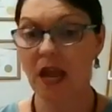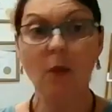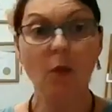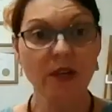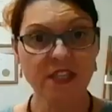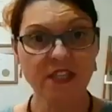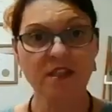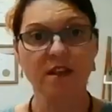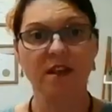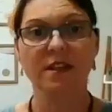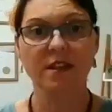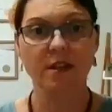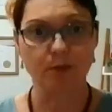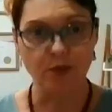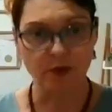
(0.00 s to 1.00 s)
and we'd
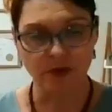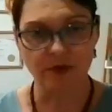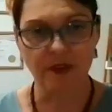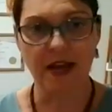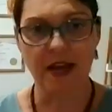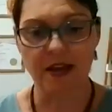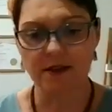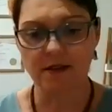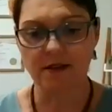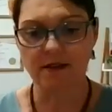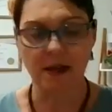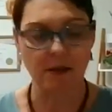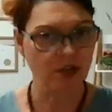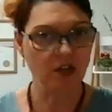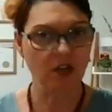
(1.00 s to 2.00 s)
started to put
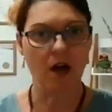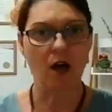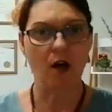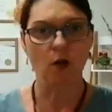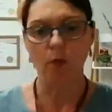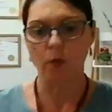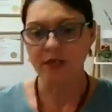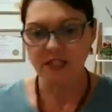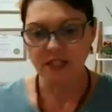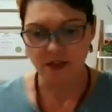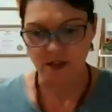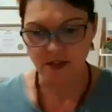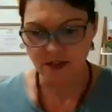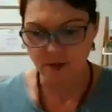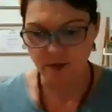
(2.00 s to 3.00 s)
that was a goal, and we'd
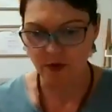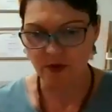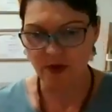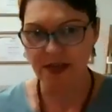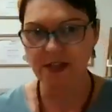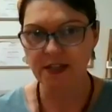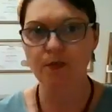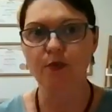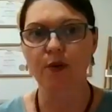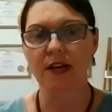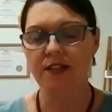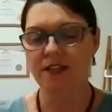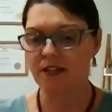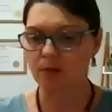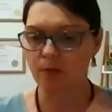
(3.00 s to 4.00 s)
started to put that into
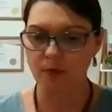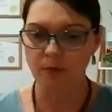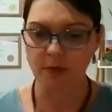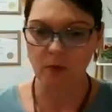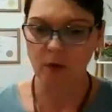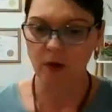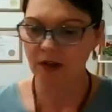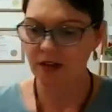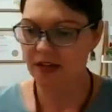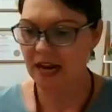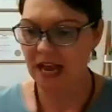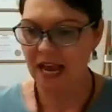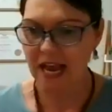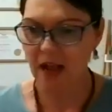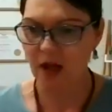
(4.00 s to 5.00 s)
practice, and we'd been working
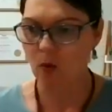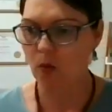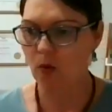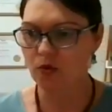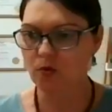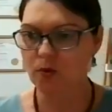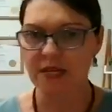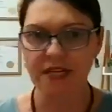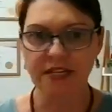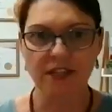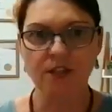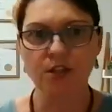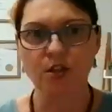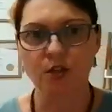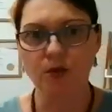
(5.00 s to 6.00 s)
out what do we need
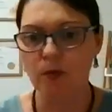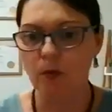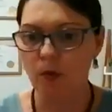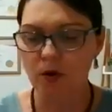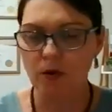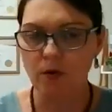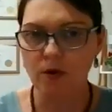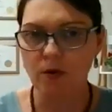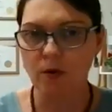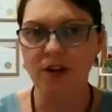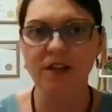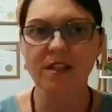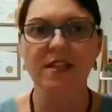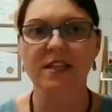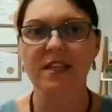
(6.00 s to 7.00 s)
to do and what
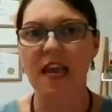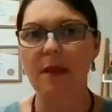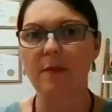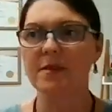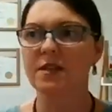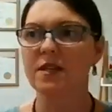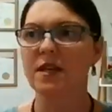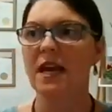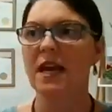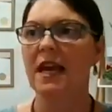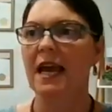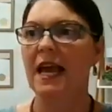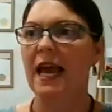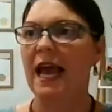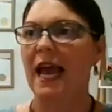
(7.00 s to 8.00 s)
are the steps.
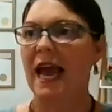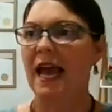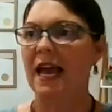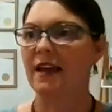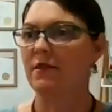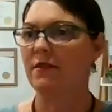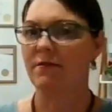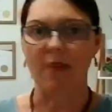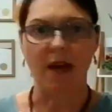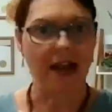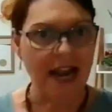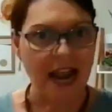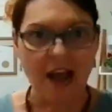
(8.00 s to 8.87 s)
And my